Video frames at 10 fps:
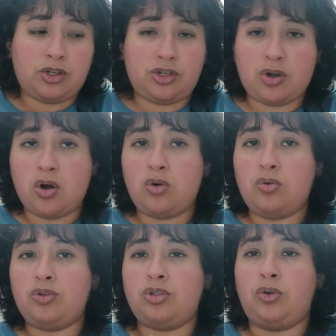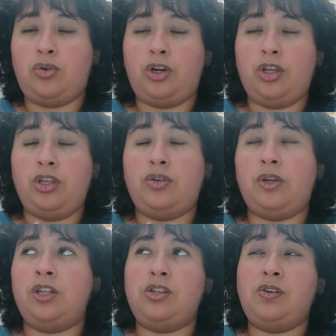shows, or you
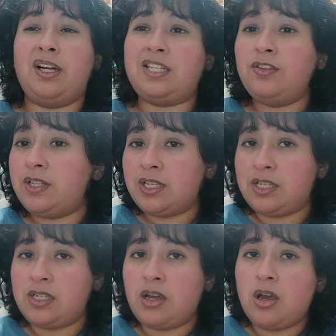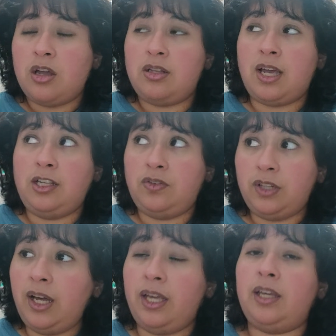can do activities that you
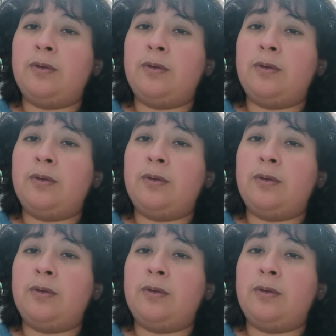like.